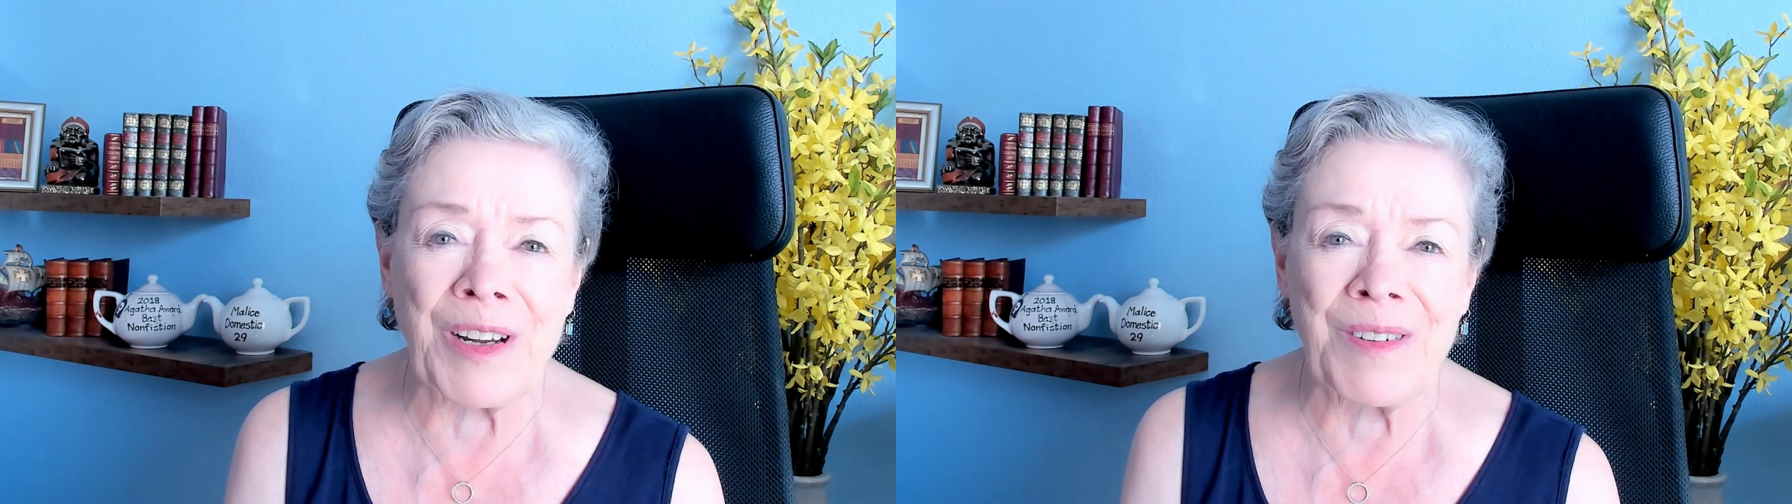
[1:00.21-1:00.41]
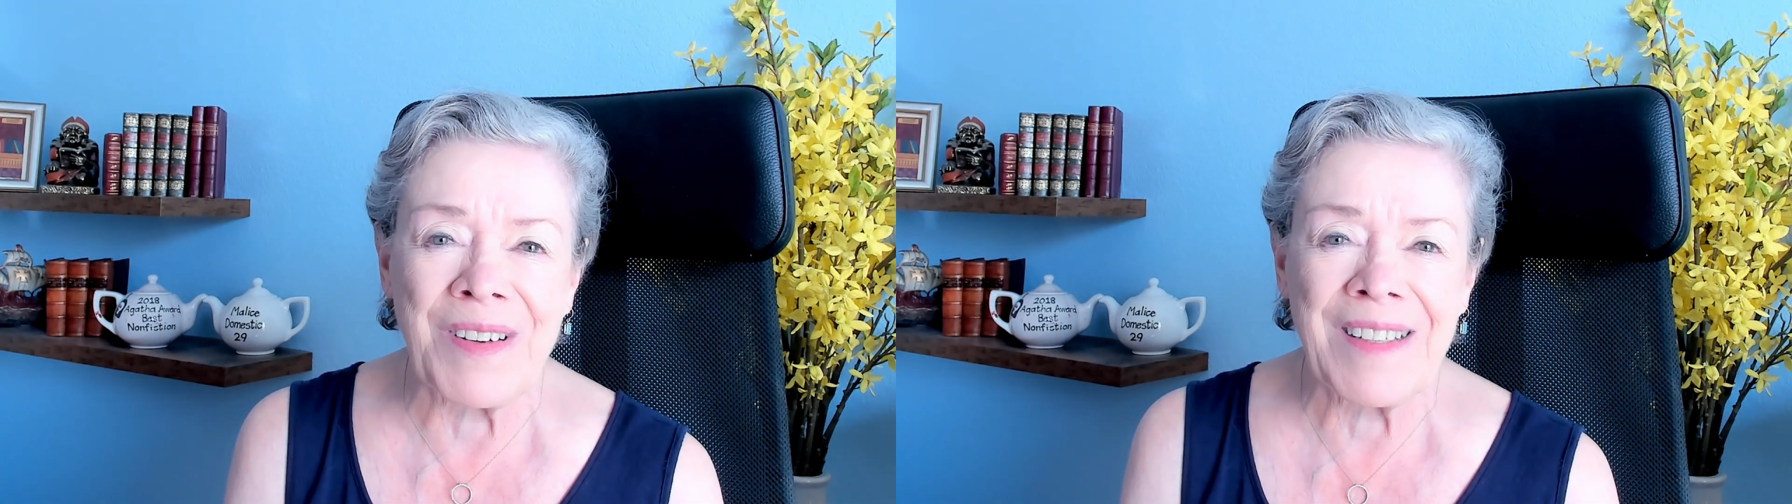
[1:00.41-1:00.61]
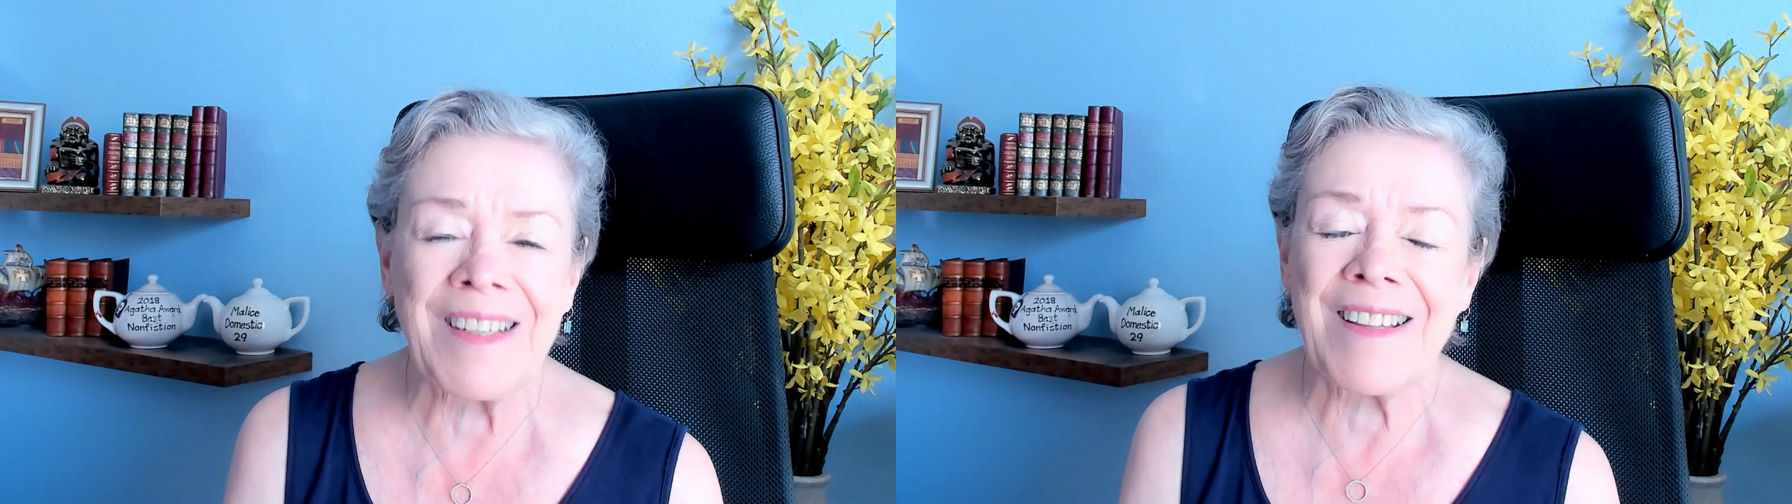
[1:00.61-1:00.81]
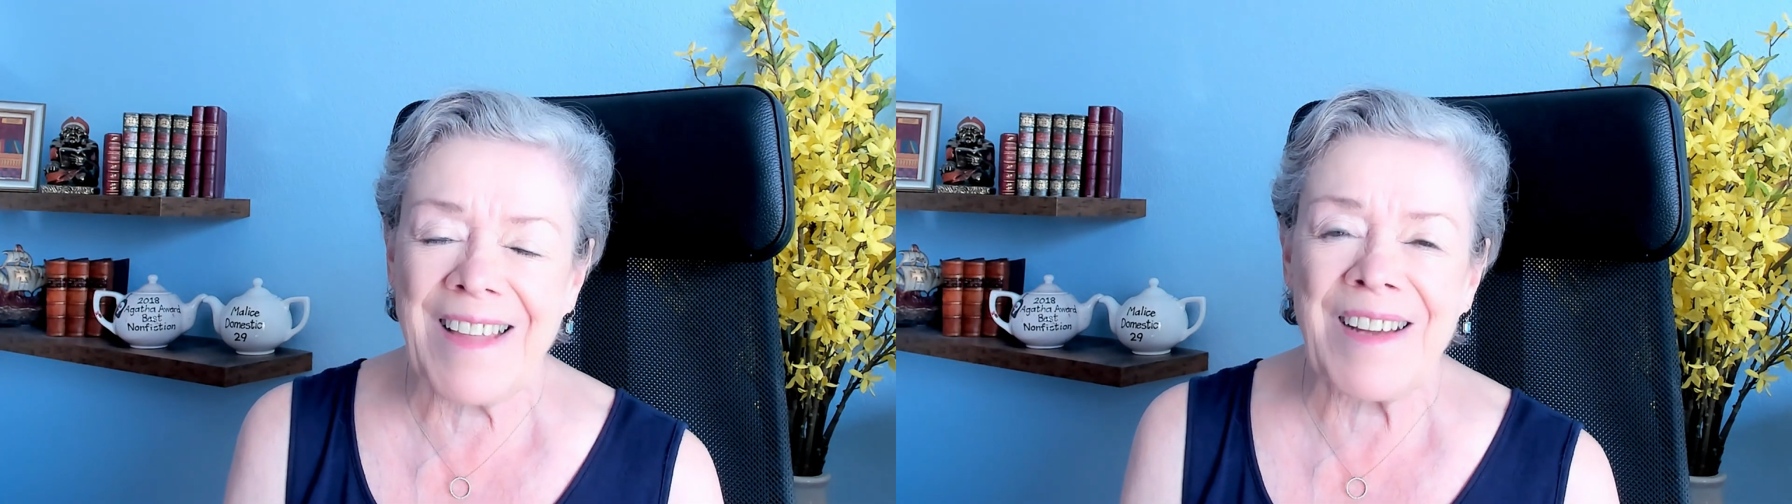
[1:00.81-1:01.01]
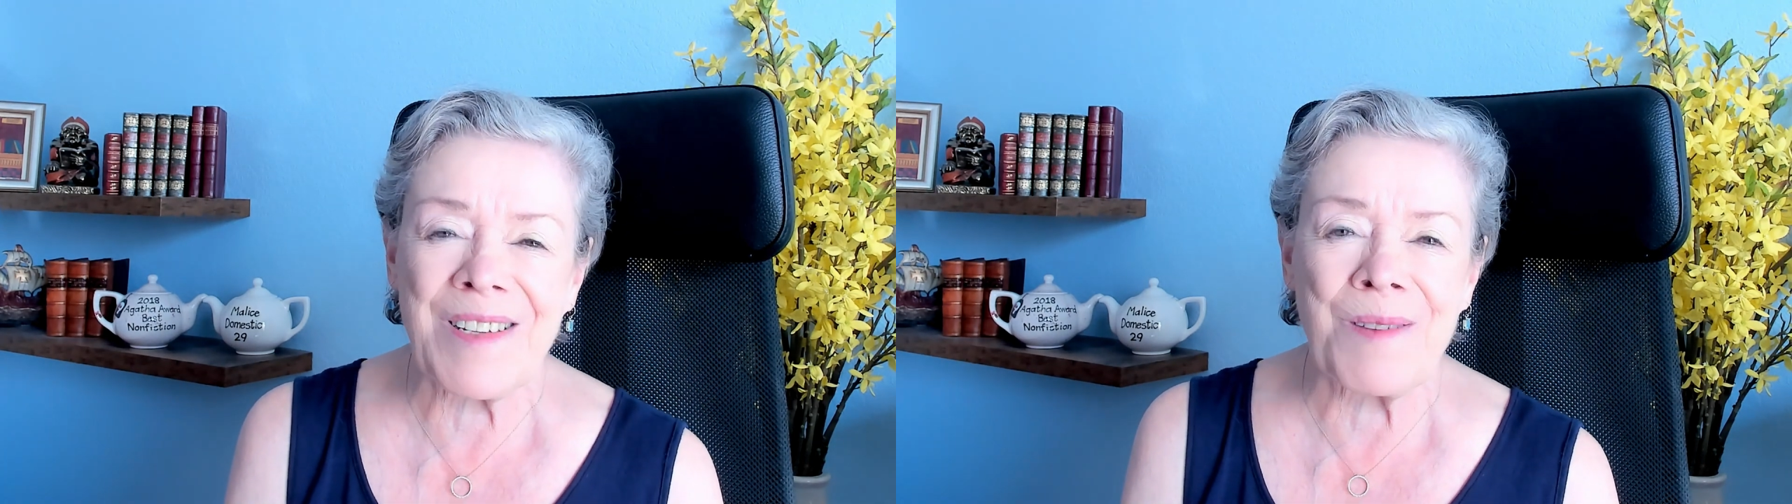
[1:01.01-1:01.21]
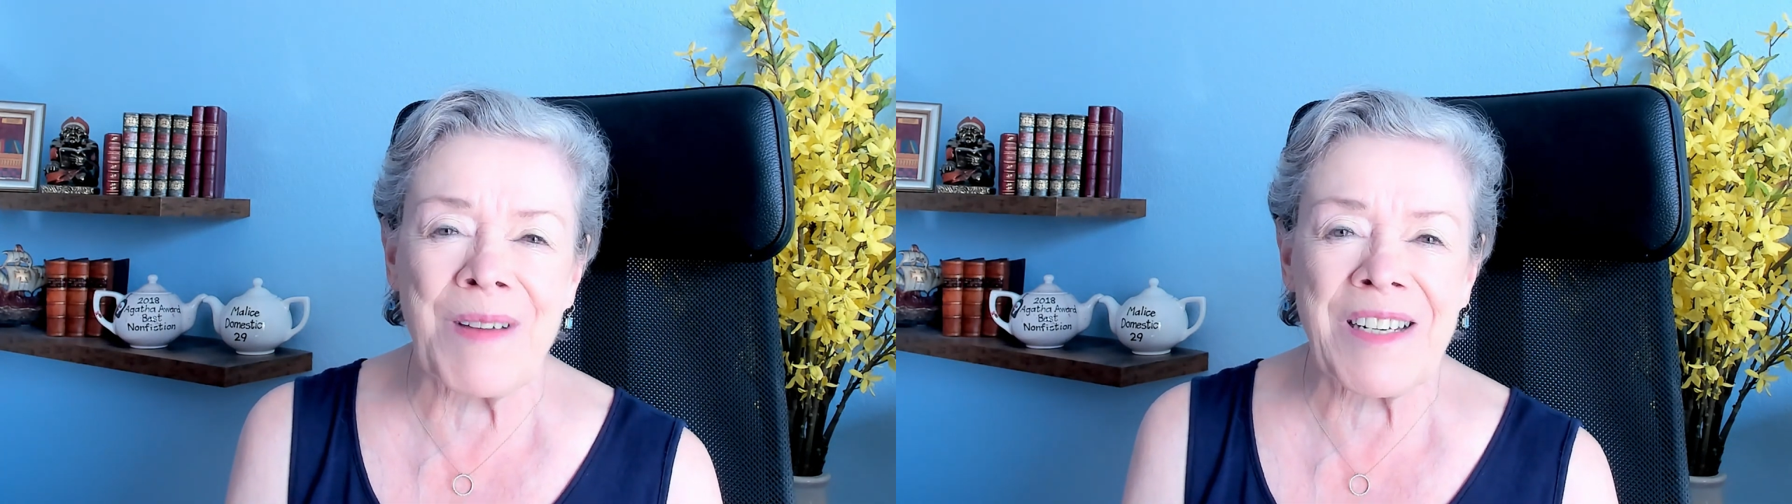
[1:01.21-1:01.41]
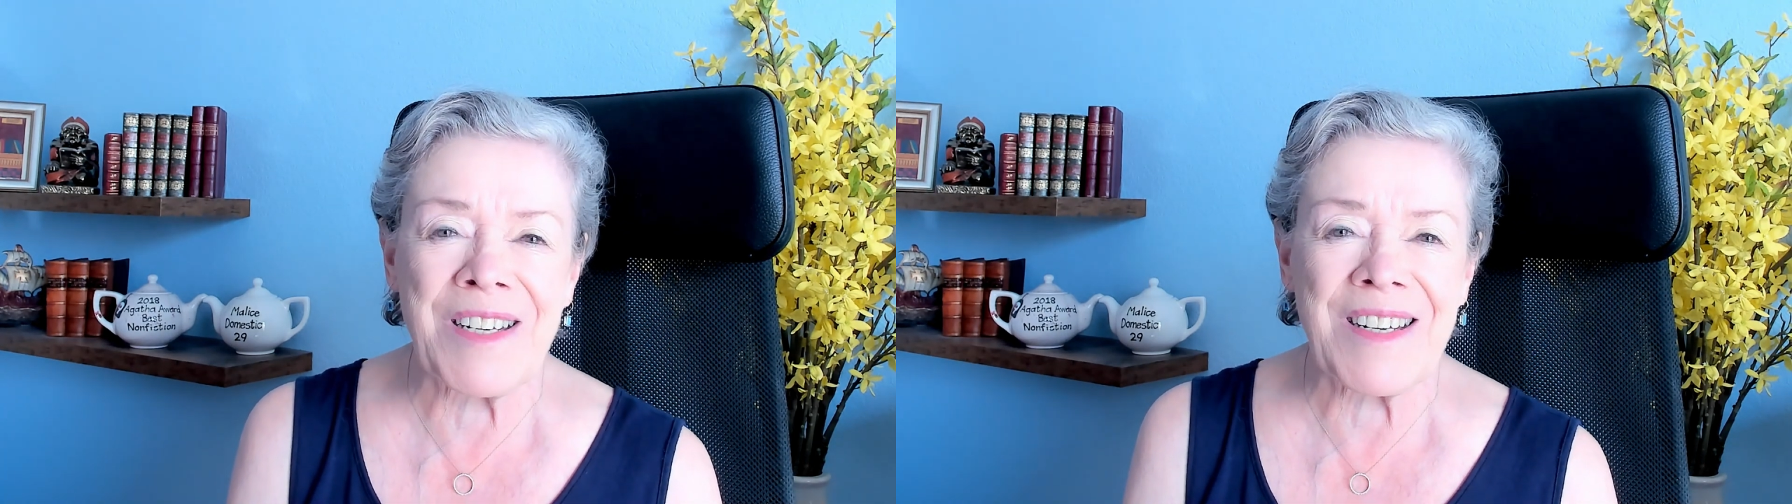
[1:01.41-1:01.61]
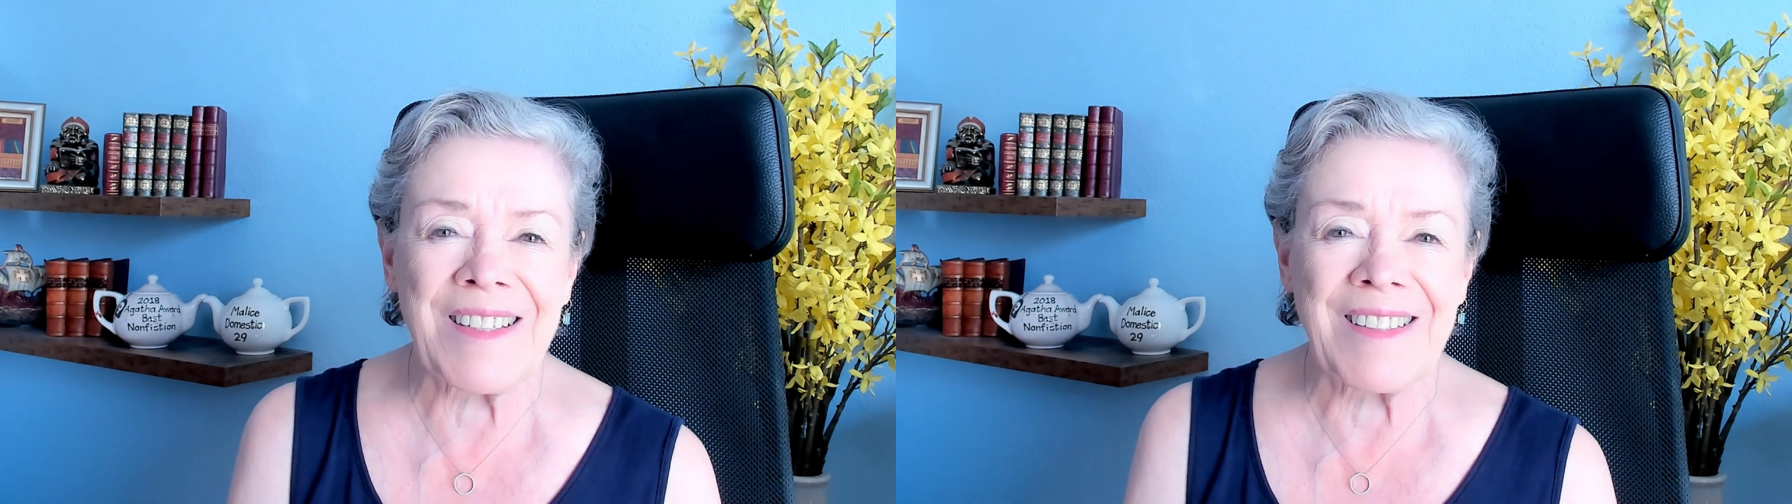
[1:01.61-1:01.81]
you. Thanks so much.